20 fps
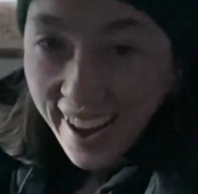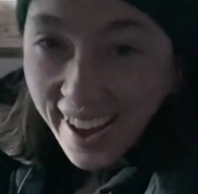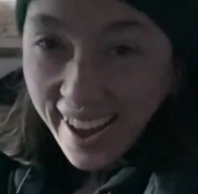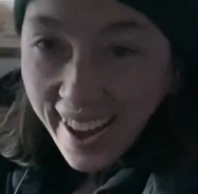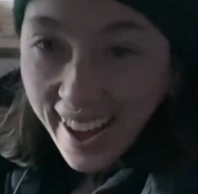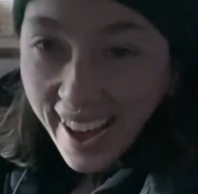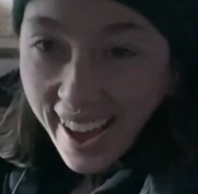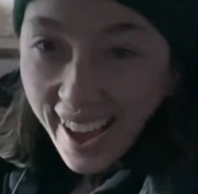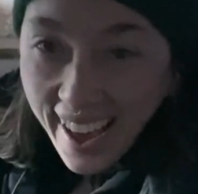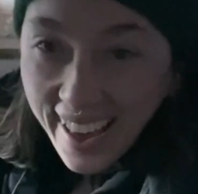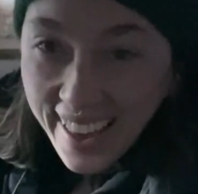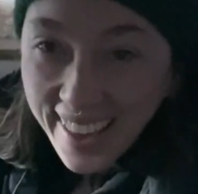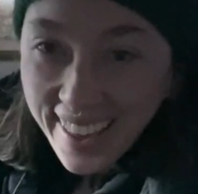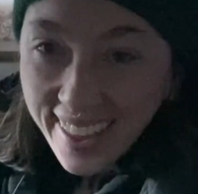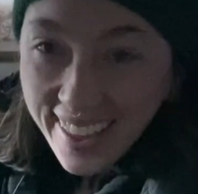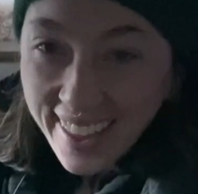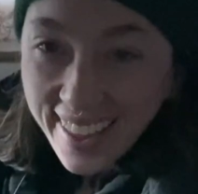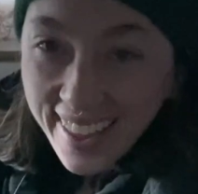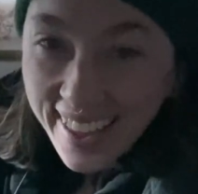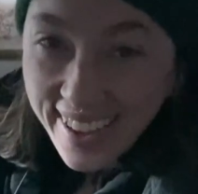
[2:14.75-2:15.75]
Hi,
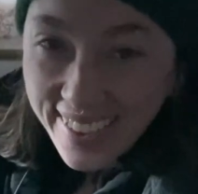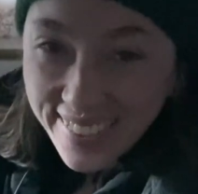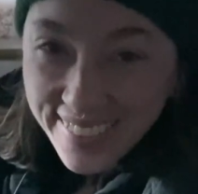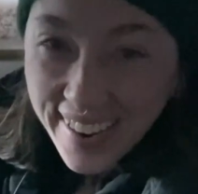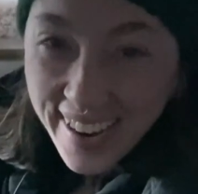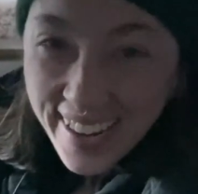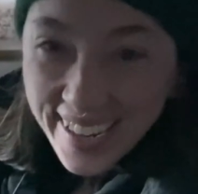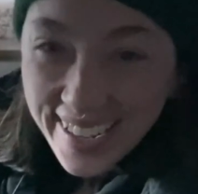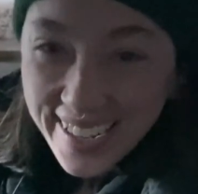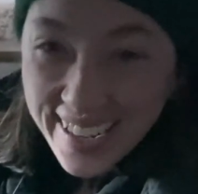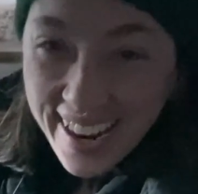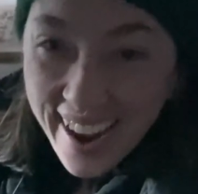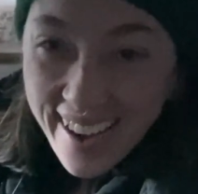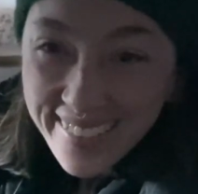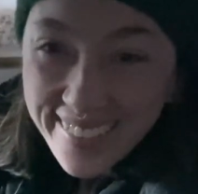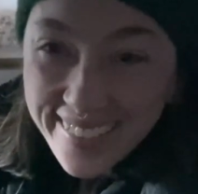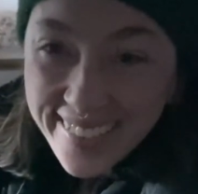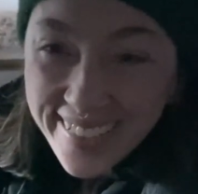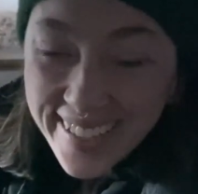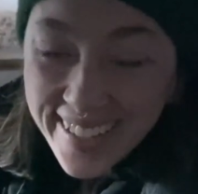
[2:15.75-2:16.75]
are you ready to go?
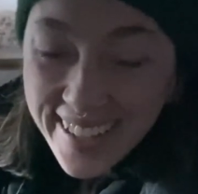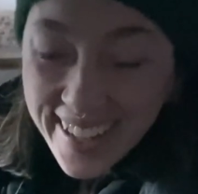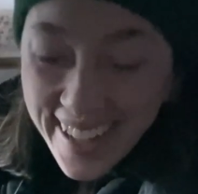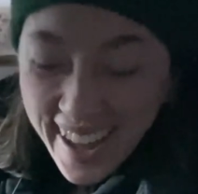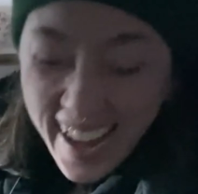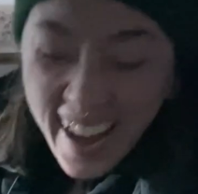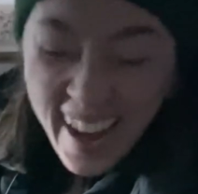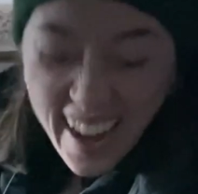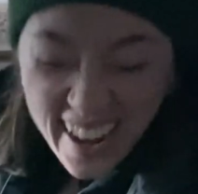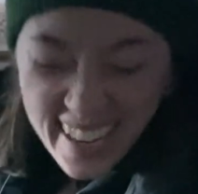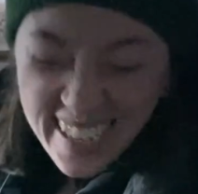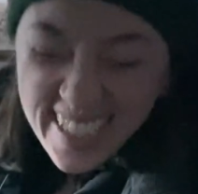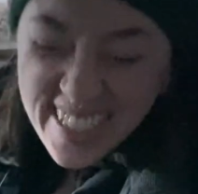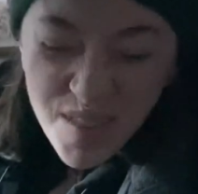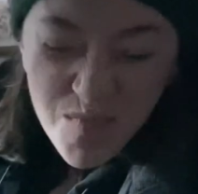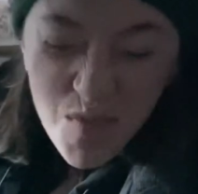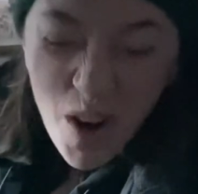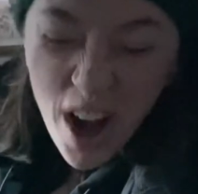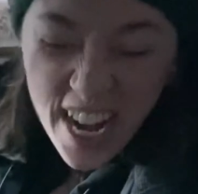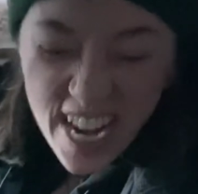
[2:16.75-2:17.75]
Because I'm
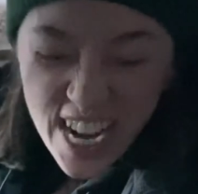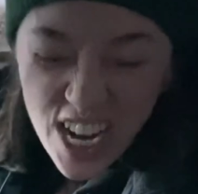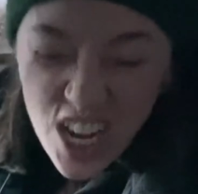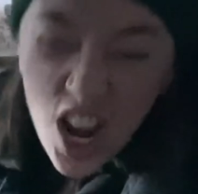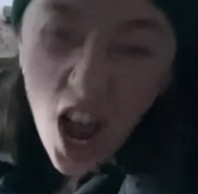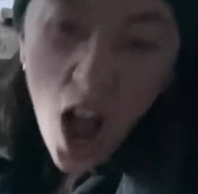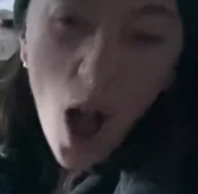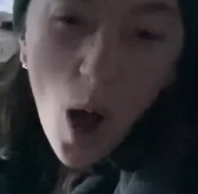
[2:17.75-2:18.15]
ready to go.